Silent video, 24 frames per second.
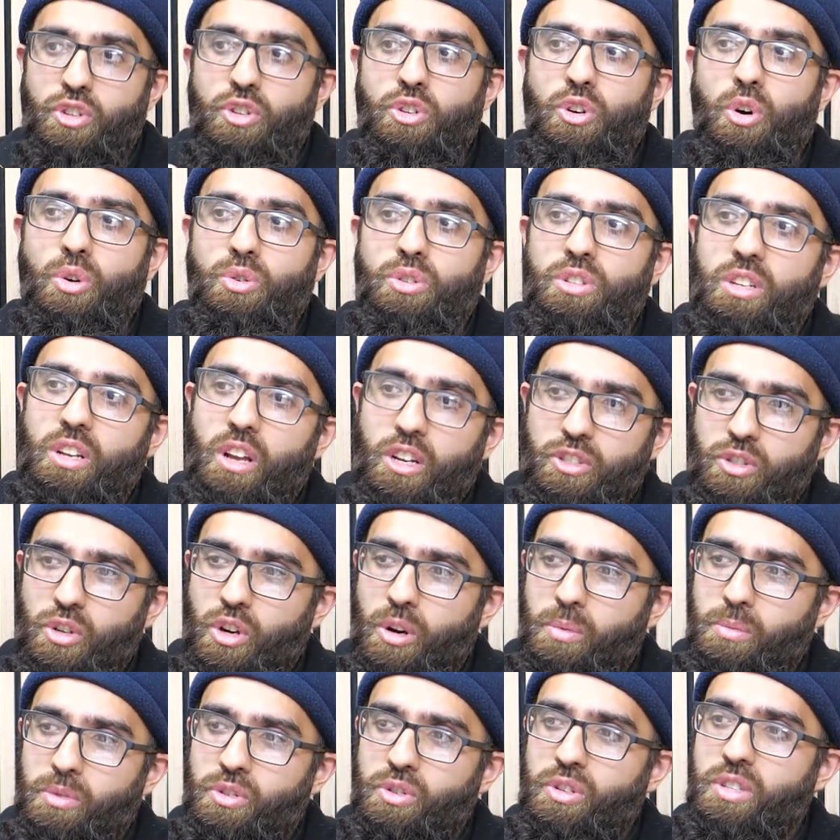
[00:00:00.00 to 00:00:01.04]
you go to the larger
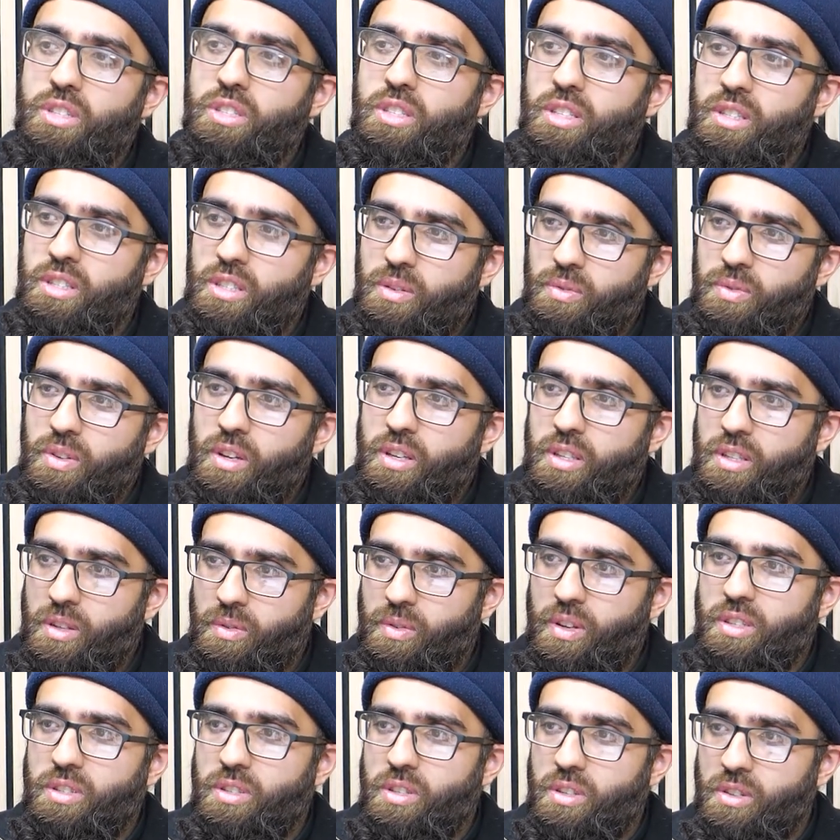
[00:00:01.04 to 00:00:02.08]
commentaries and
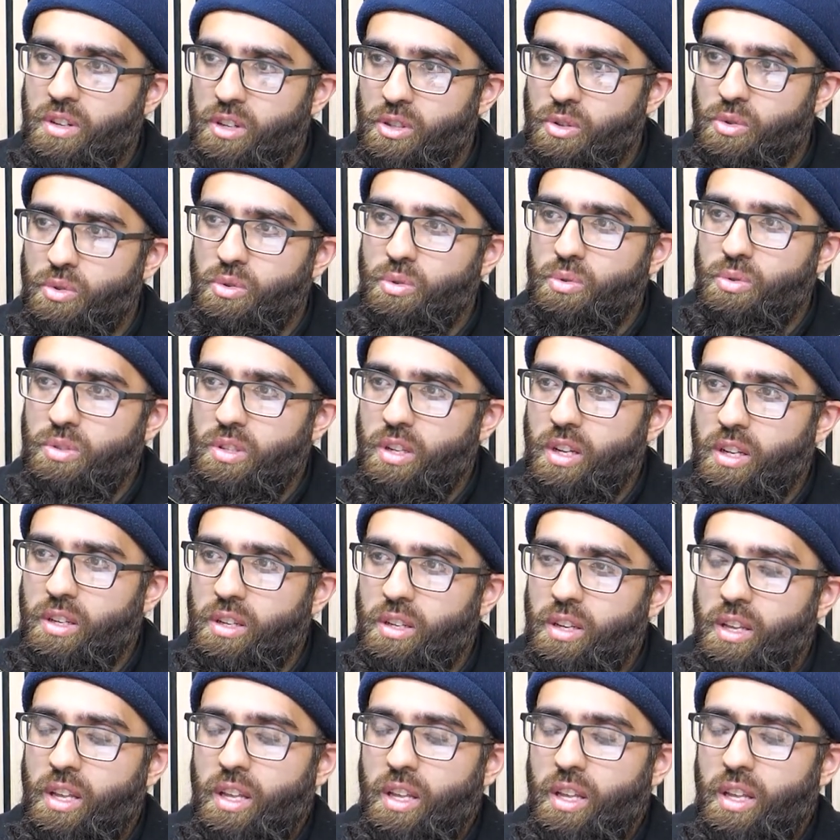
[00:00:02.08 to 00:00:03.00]
tafasir, and you use that.